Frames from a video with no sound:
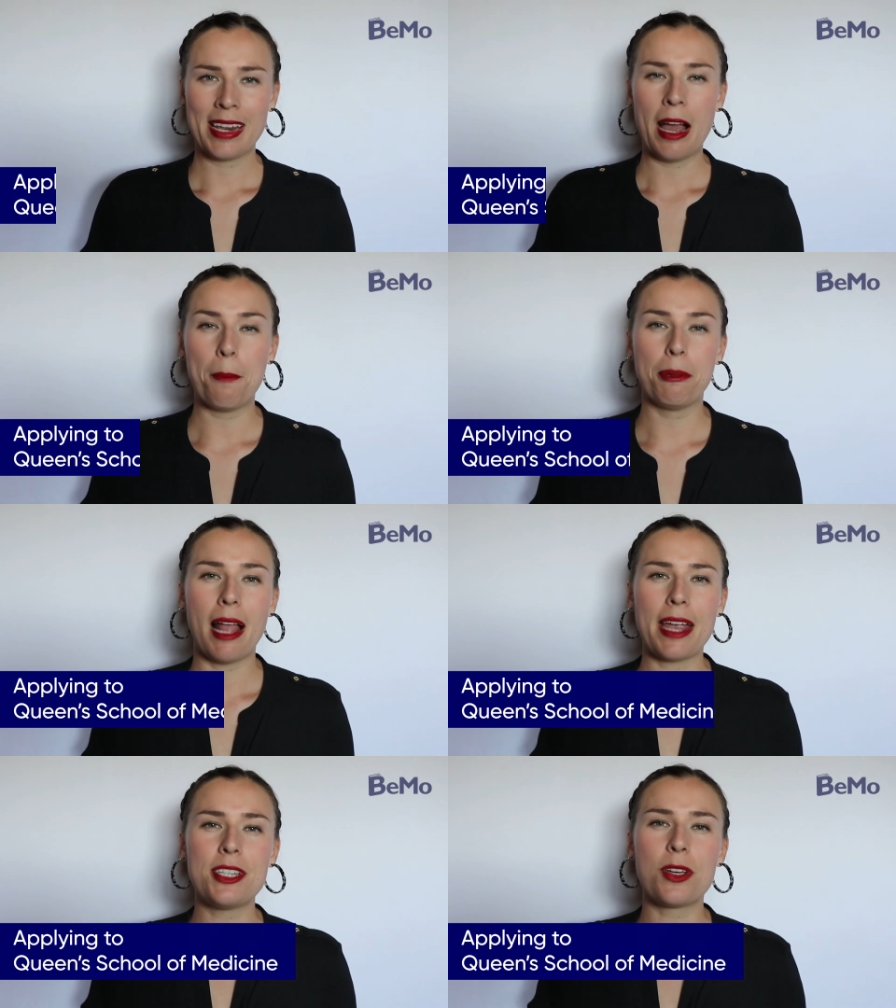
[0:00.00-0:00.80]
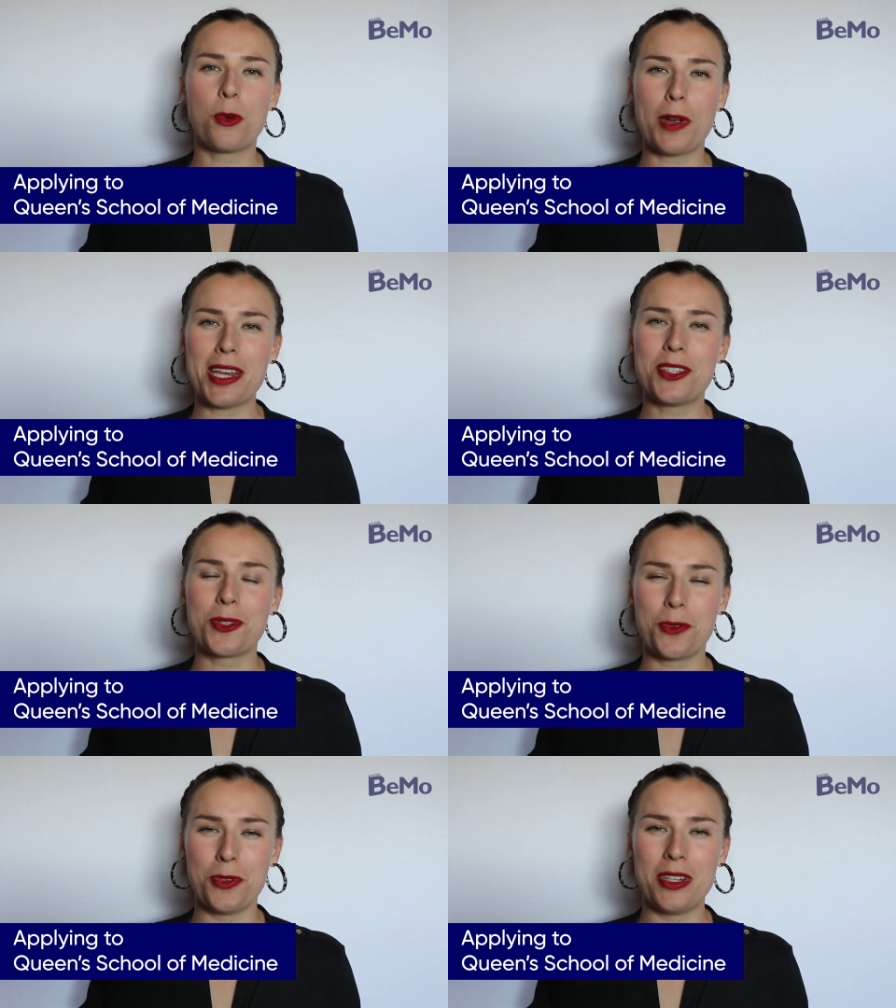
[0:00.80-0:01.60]
Applying to Queen's
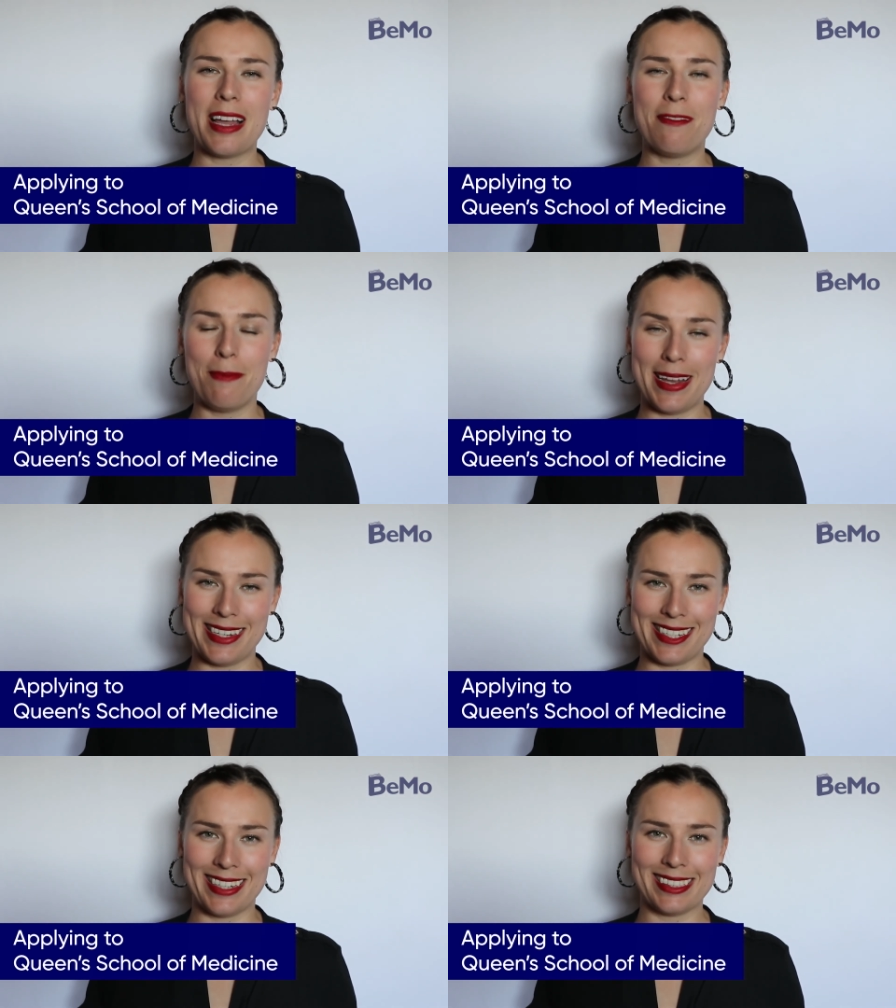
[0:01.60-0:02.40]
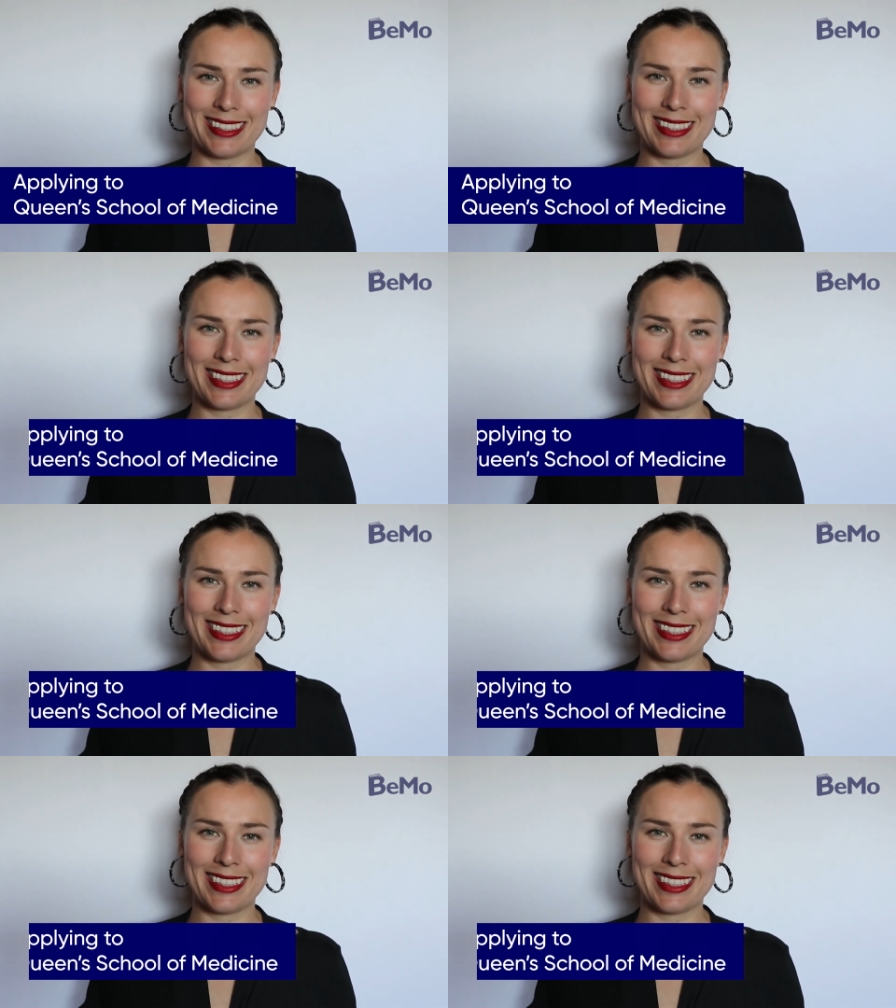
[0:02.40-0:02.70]
School of Medicine.